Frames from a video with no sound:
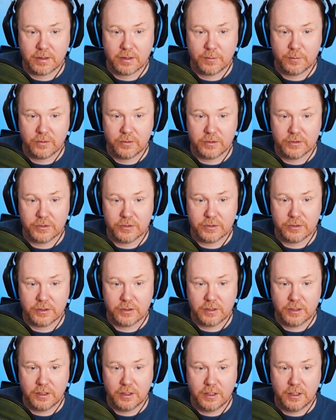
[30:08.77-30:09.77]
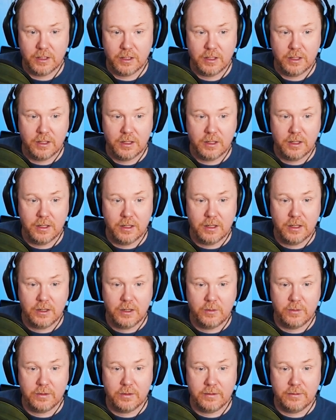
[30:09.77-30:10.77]
brush.
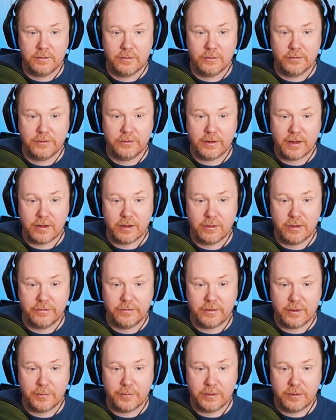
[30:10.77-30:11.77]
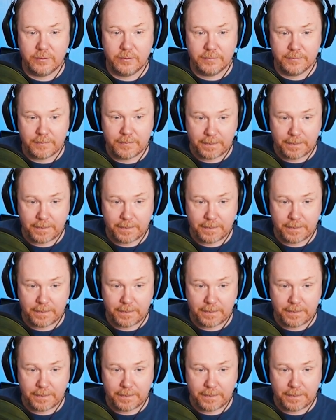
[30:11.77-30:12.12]
We get these little sad eyes happening.